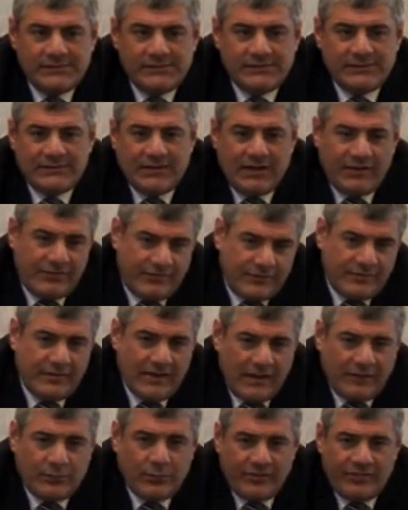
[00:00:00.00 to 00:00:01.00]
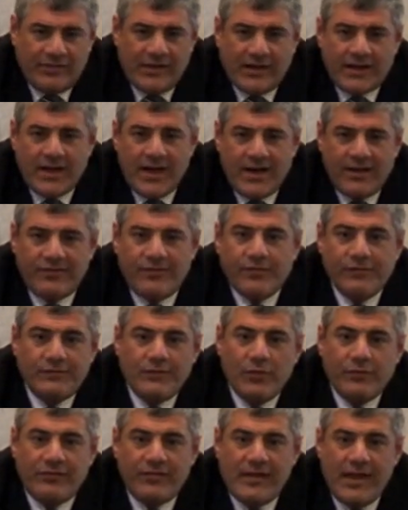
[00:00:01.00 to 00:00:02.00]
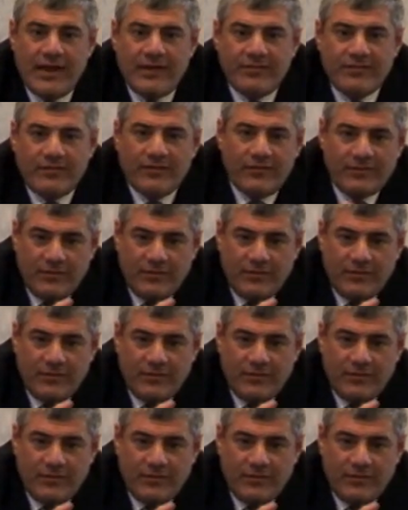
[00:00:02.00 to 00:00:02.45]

That, that was the cars of those days.